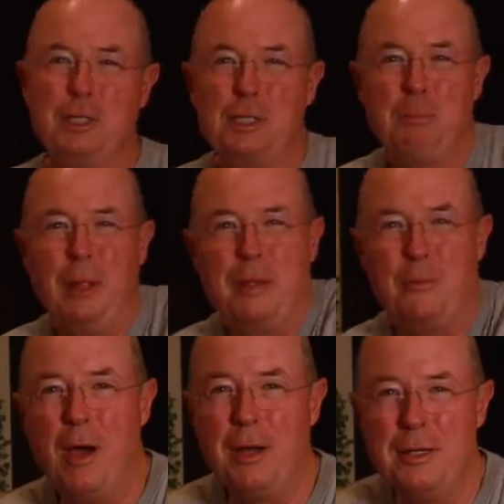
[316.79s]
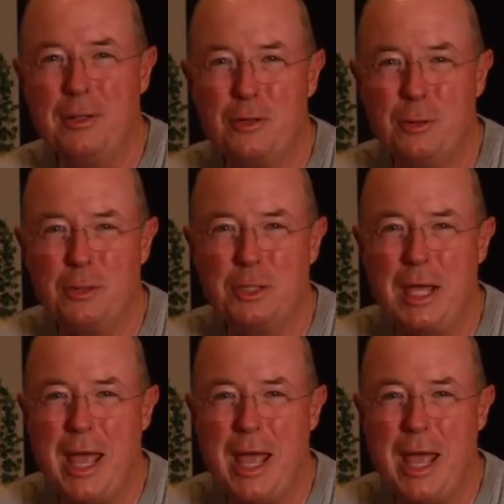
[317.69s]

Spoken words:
this has played right into George's